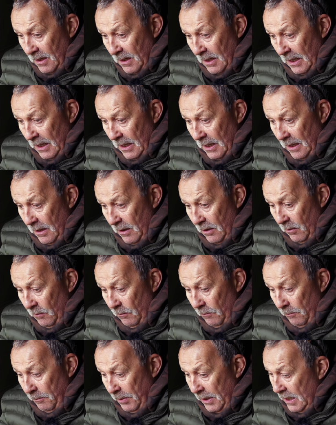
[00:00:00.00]
uh,
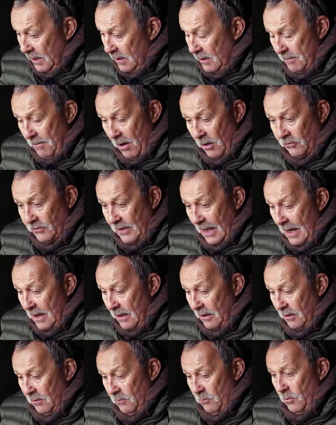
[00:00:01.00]
being the most
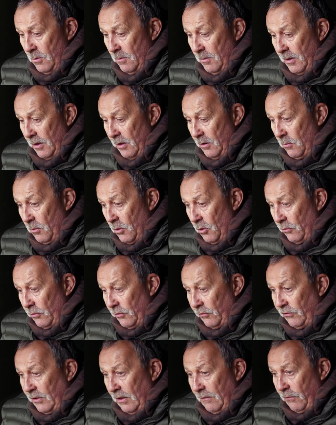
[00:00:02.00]
elegant woman in the world,
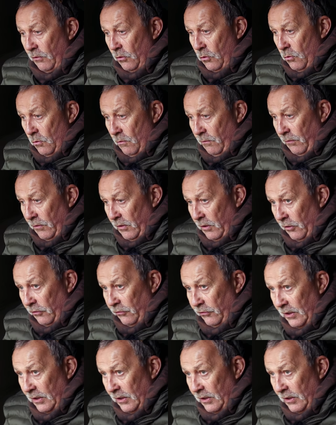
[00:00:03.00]
it's difficult for her.